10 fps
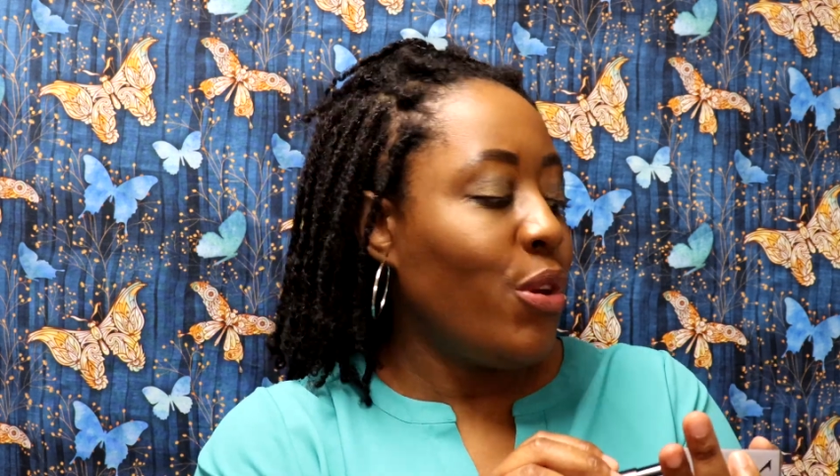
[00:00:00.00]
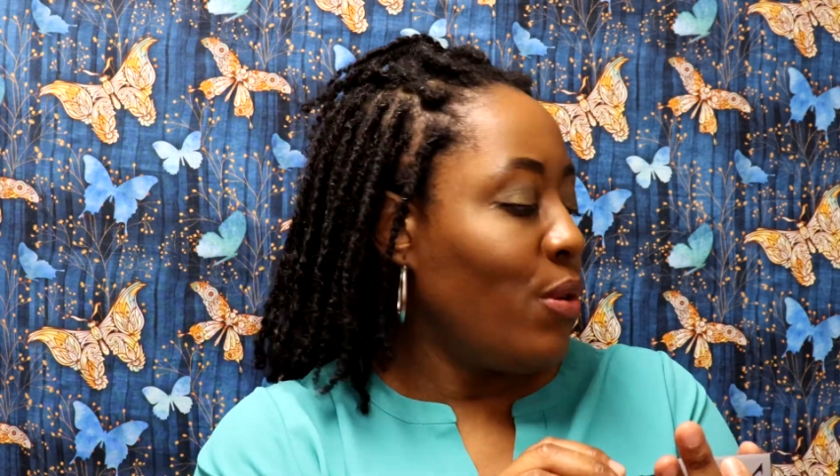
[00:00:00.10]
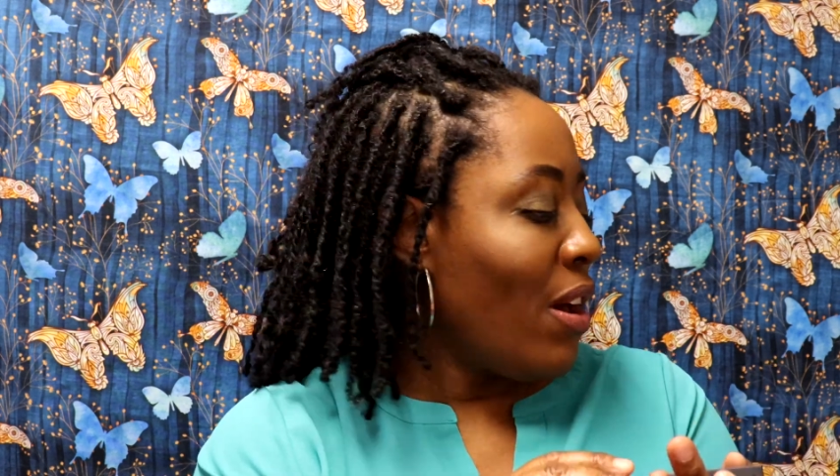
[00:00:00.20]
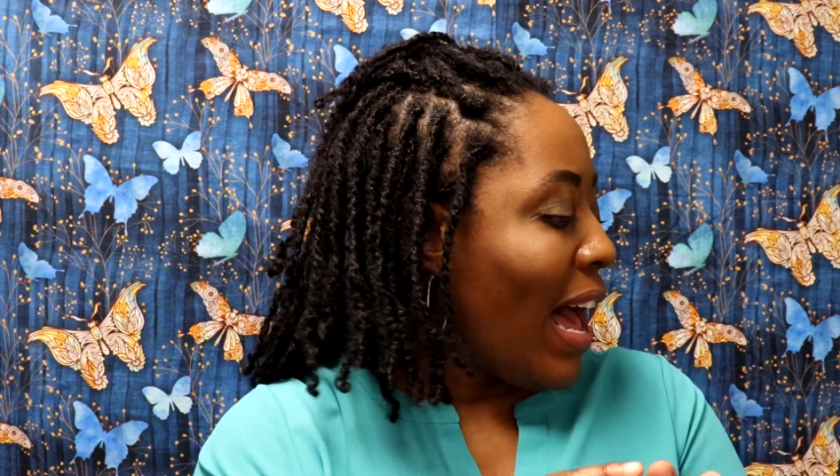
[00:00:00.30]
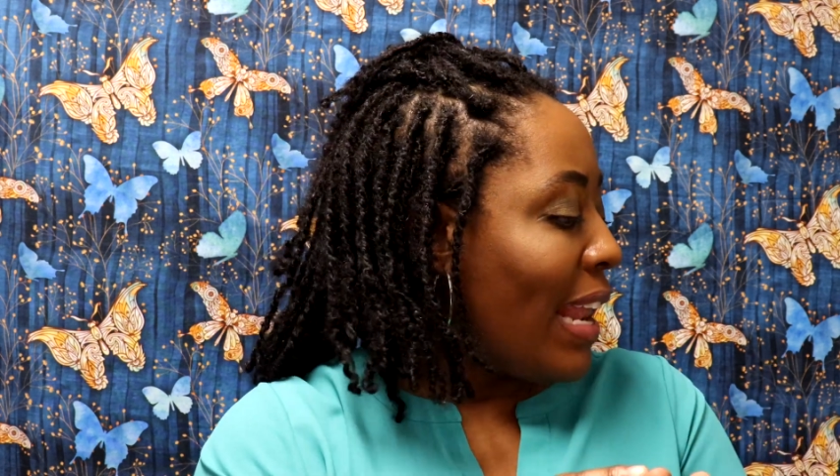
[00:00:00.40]

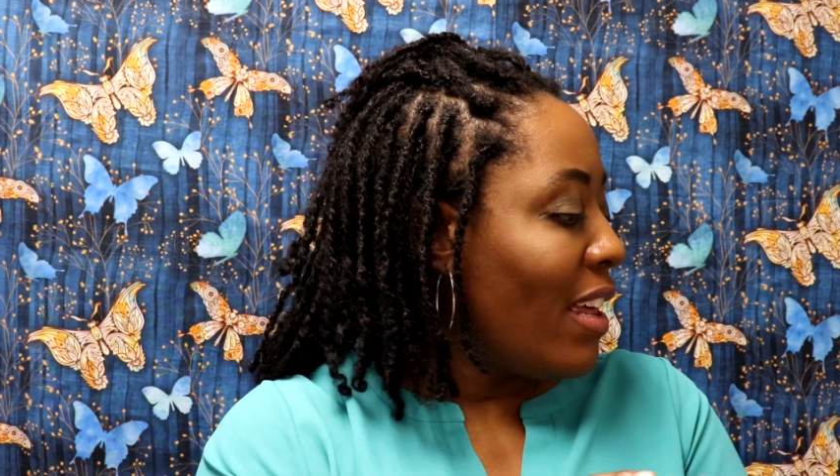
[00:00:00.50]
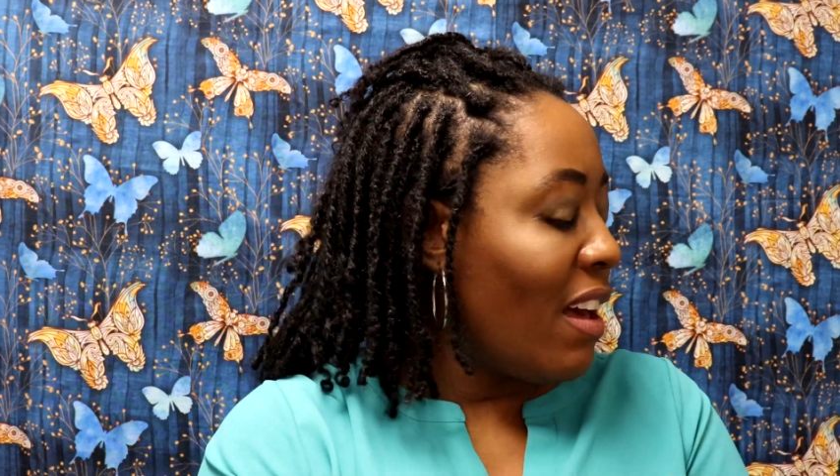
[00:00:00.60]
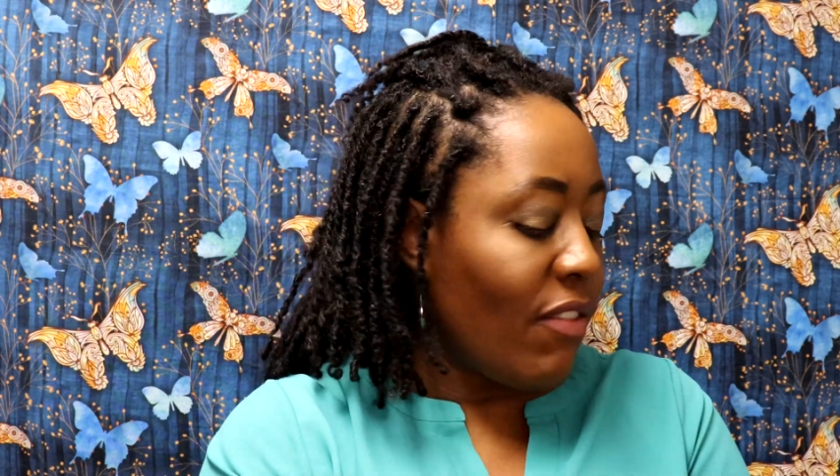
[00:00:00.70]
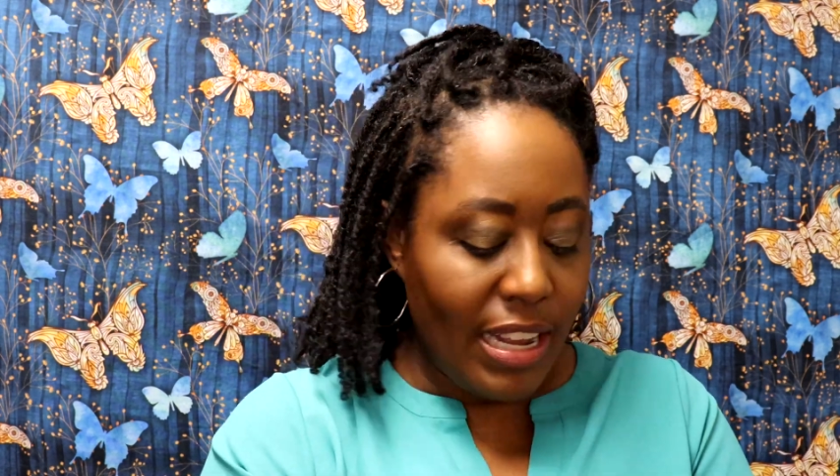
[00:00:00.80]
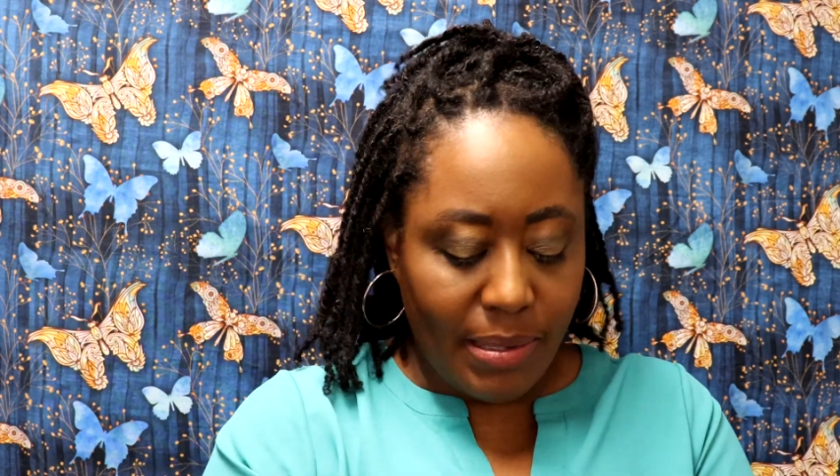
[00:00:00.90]
You know, I
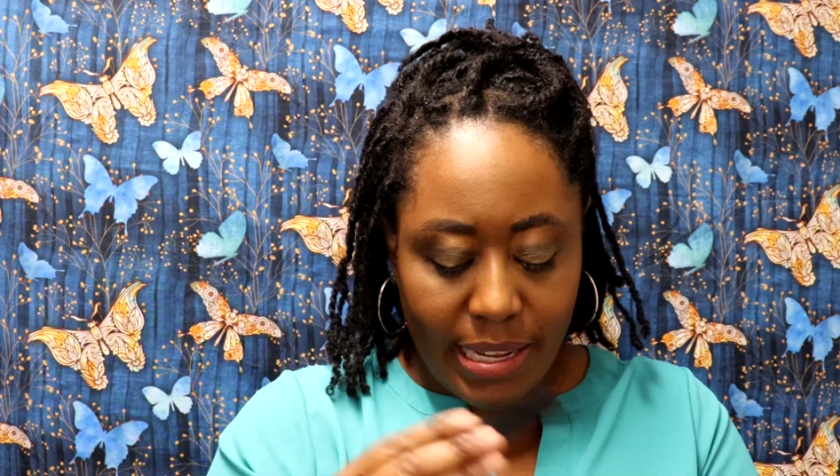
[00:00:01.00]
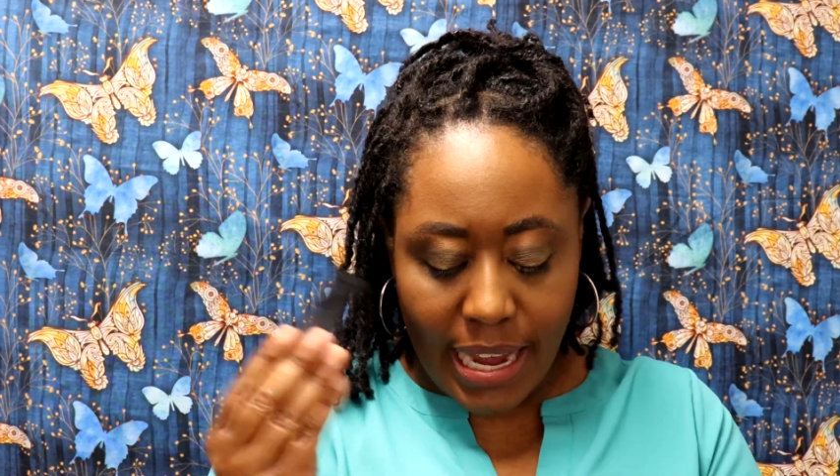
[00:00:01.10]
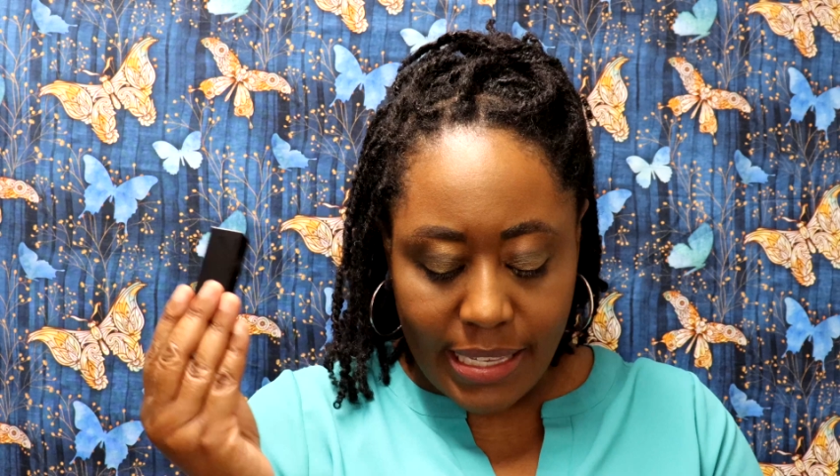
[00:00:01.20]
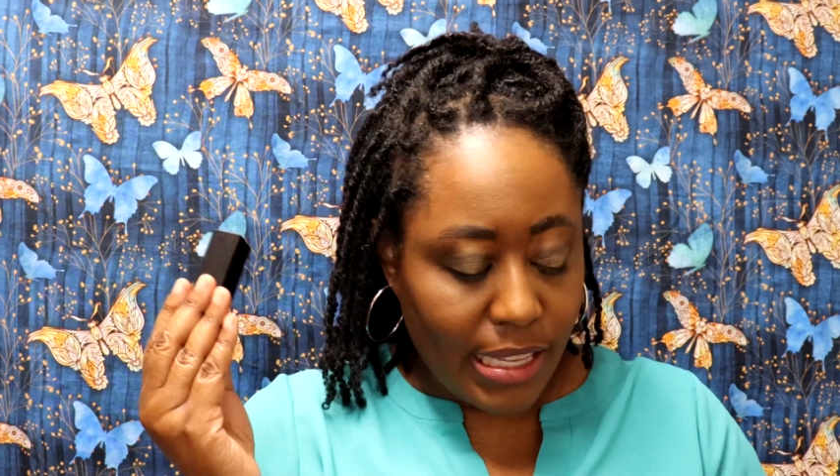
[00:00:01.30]
love lipstick,